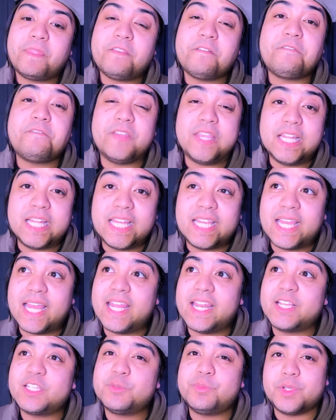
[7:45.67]
feeling
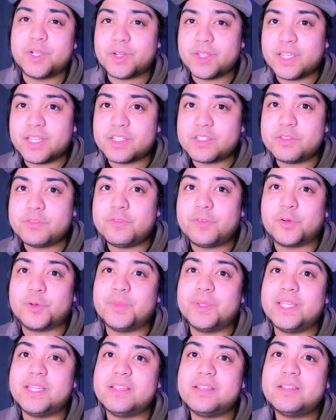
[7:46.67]
and experience for
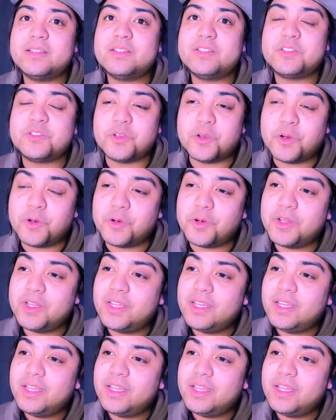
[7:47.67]
me. So